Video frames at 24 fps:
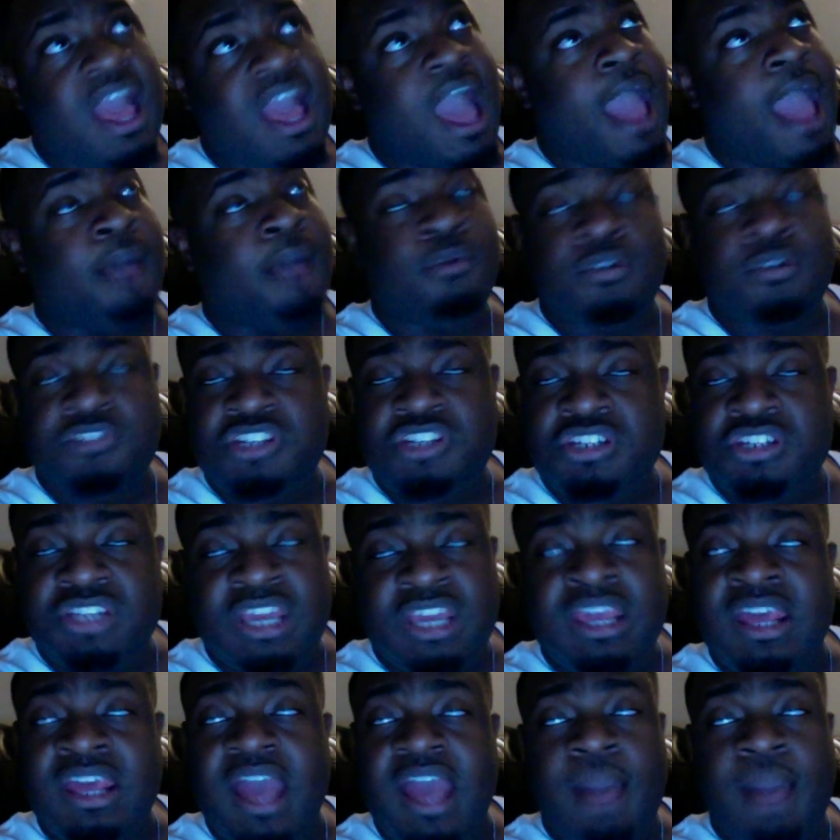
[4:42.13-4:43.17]
I don't know if she
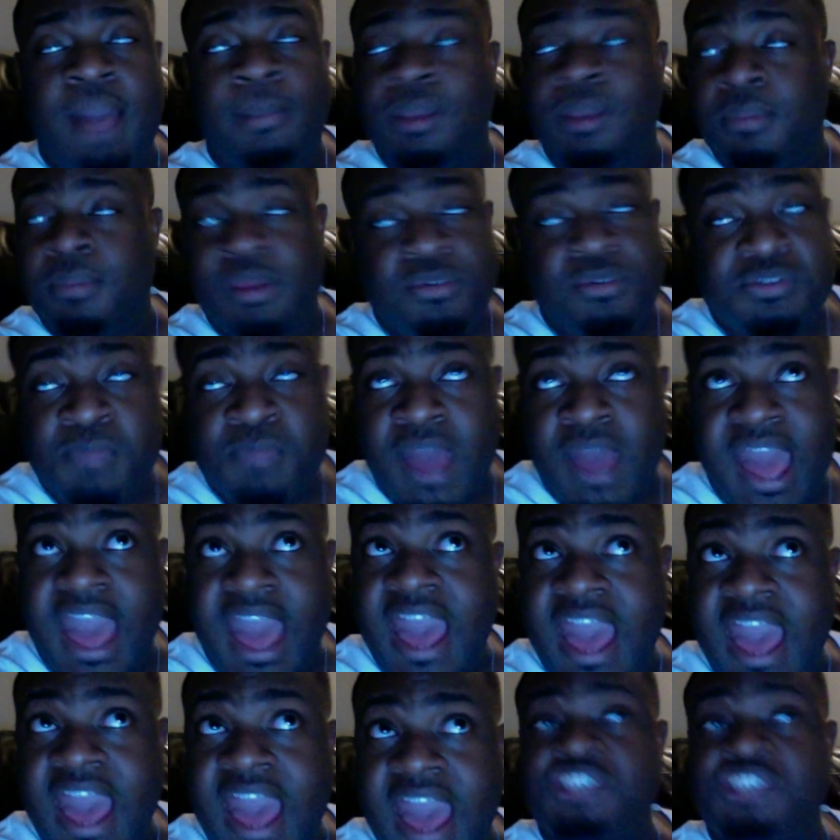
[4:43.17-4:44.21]
did. Or uh, maybe it was my
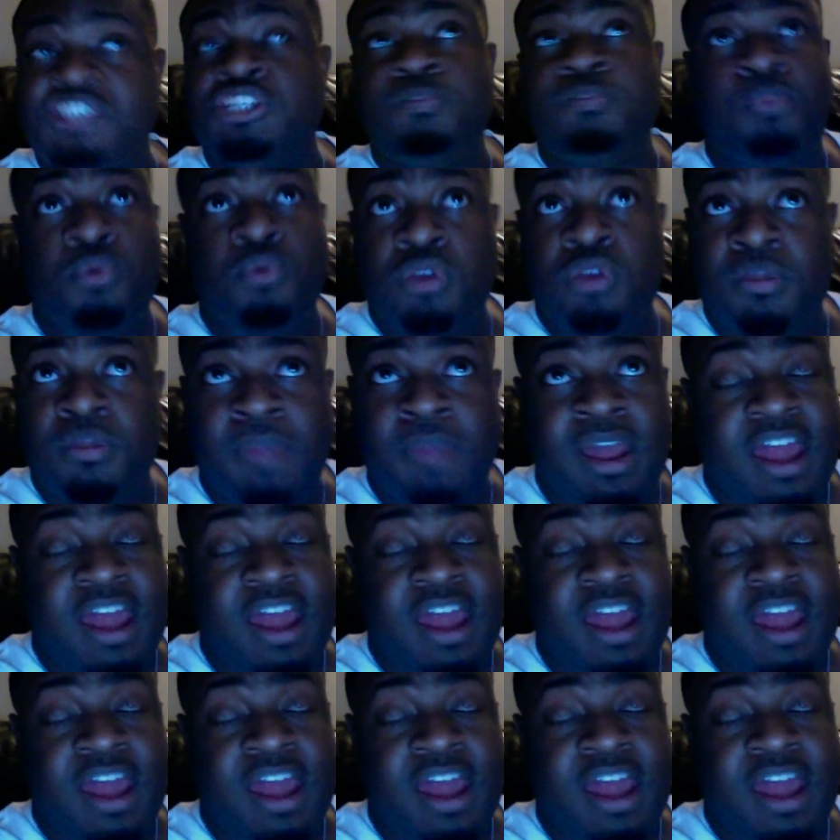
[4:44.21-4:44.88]
eyes. She pulled them out.